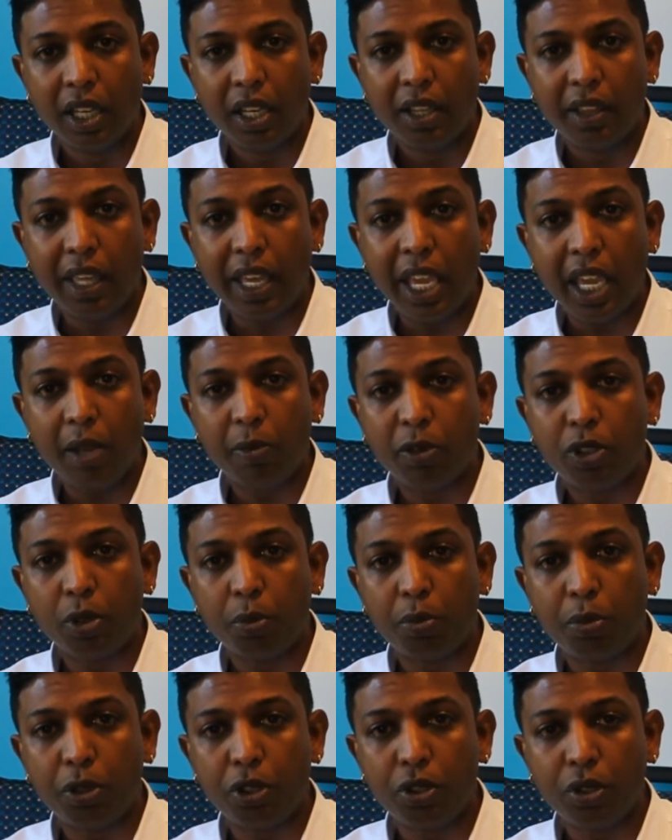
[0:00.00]
they're able to
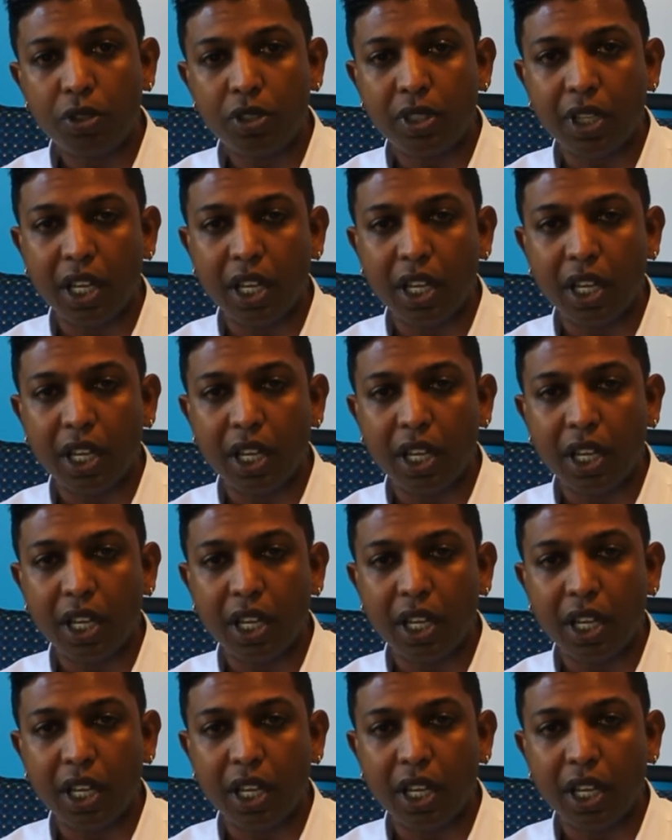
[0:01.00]
produce